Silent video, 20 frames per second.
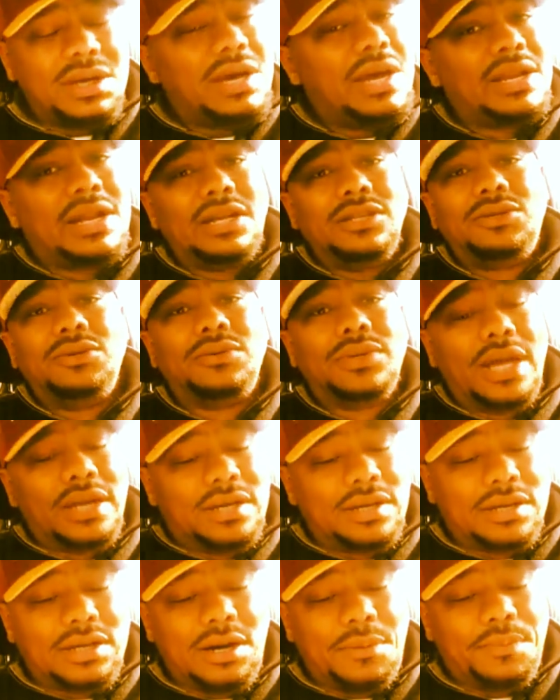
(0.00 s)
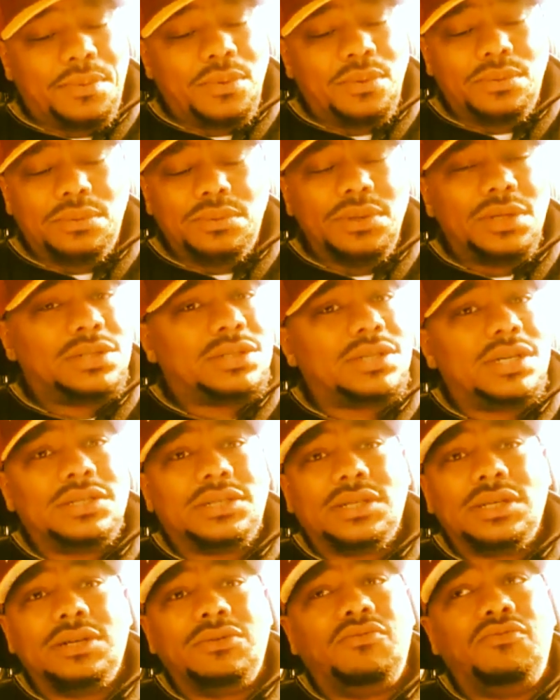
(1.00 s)
And I do like a couple,
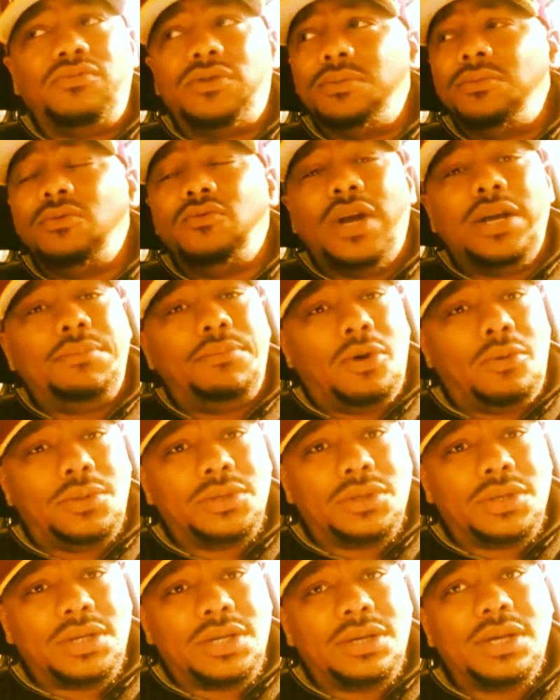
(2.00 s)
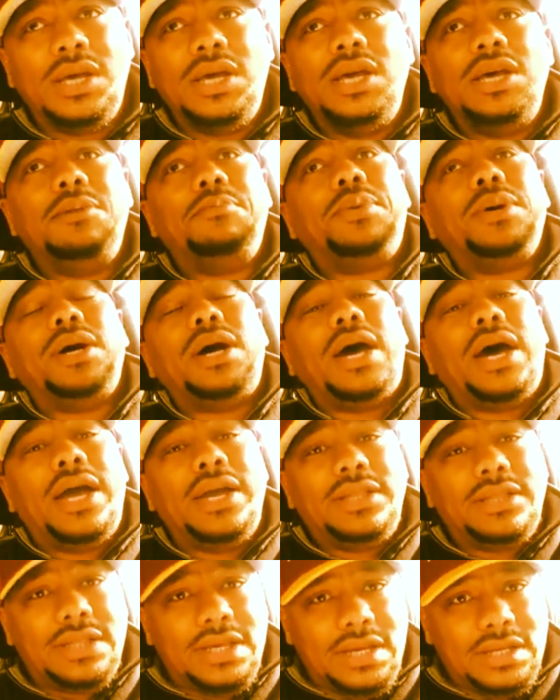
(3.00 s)
some great moments on here. But
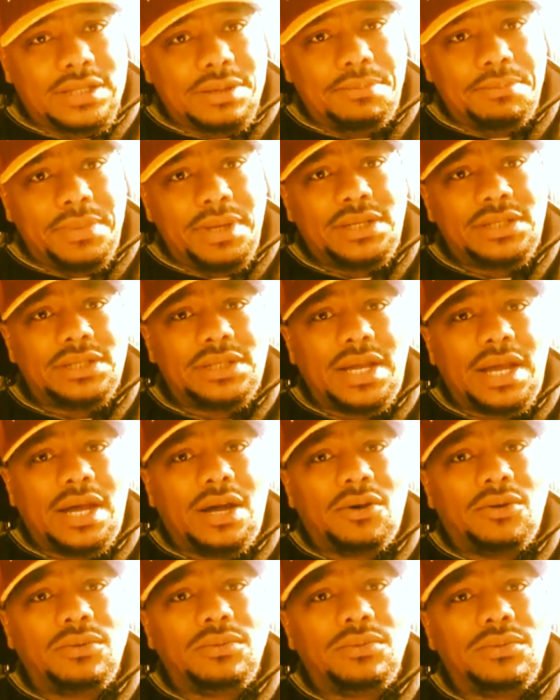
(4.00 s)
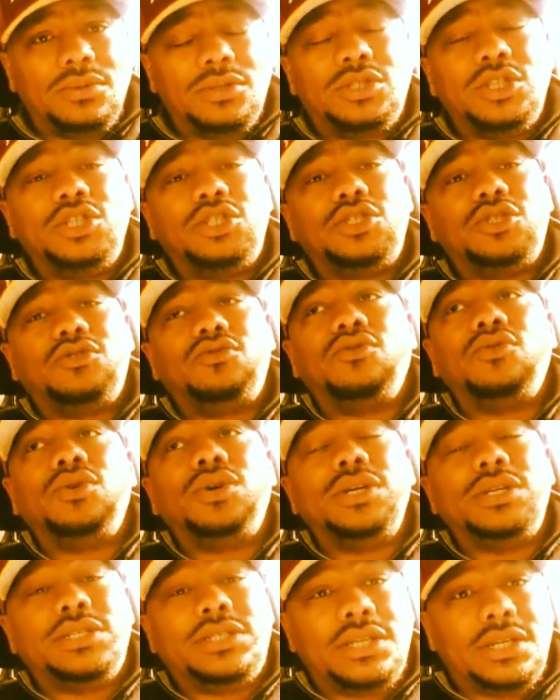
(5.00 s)
I think the mix down
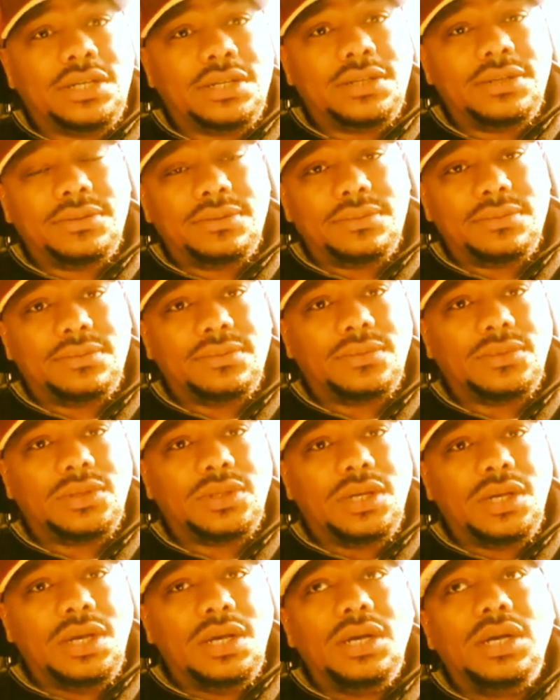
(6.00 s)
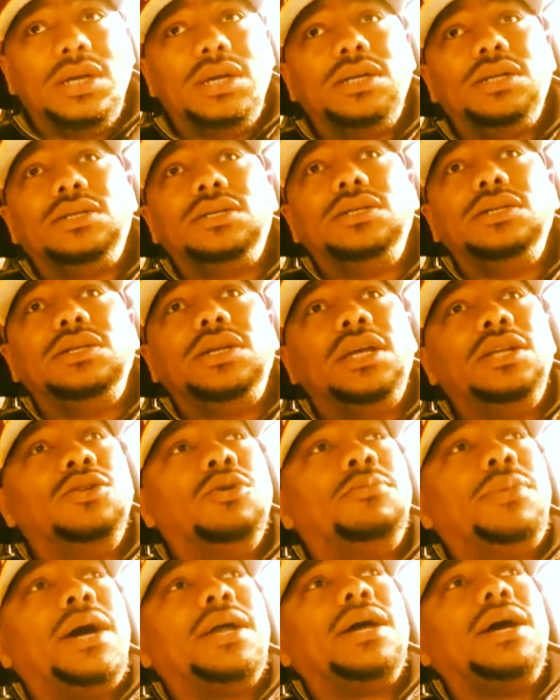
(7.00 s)
destroys it. And
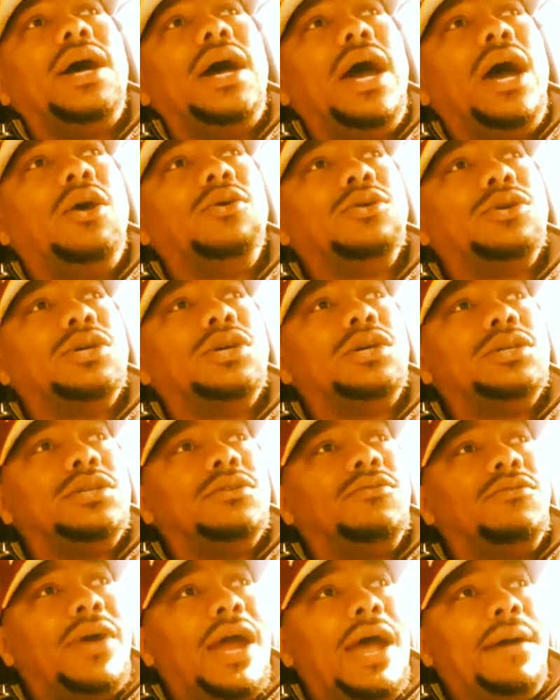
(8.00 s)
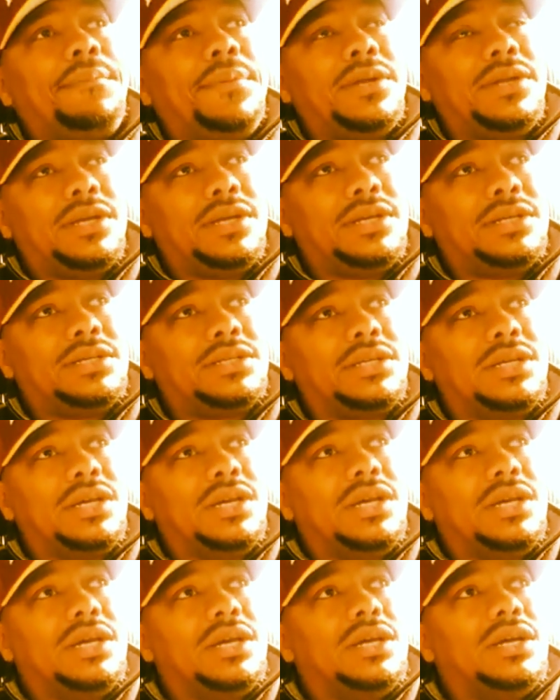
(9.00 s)
no matter how good the rapping is,
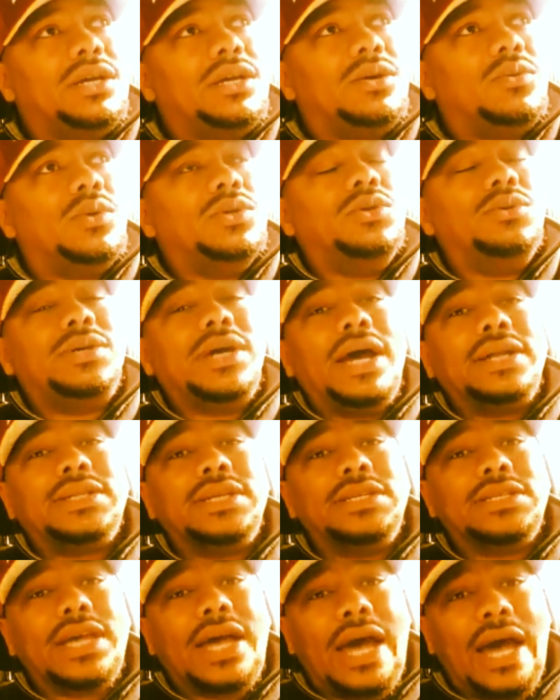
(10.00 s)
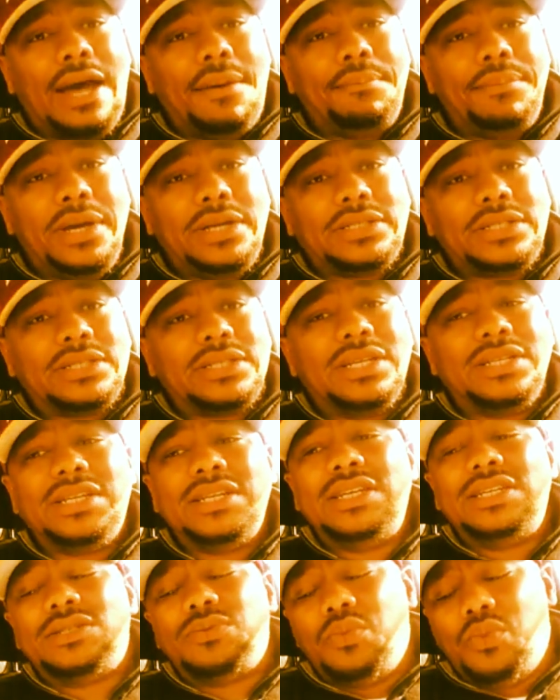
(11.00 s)
when you got these hot mixes and
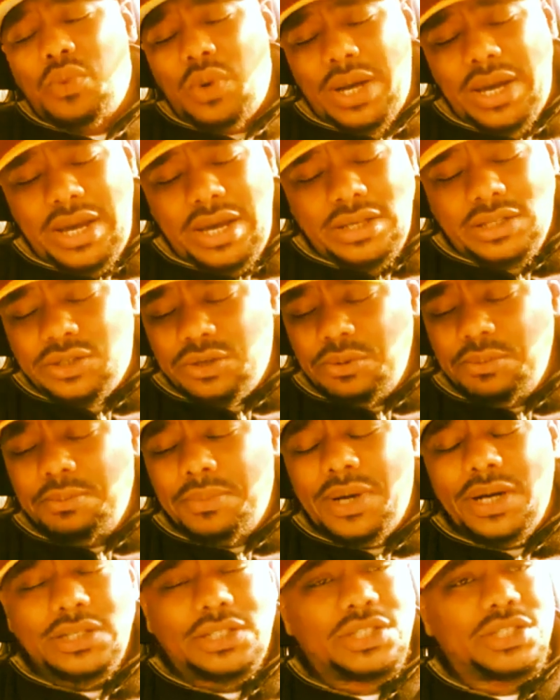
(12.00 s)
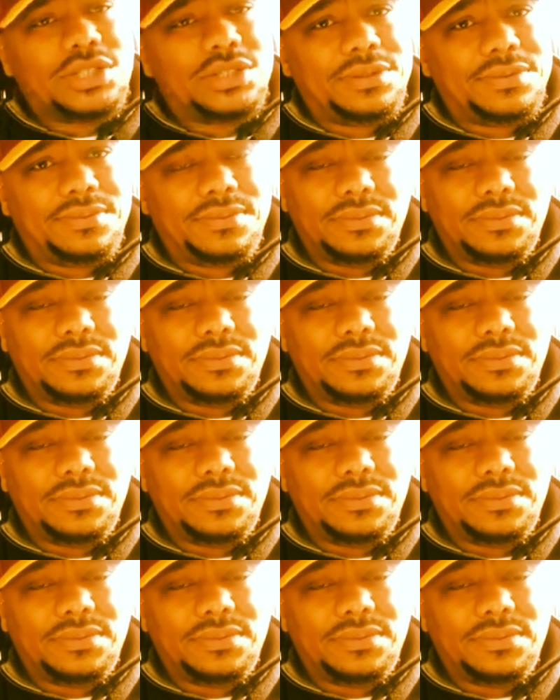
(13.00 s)
then it's way too much.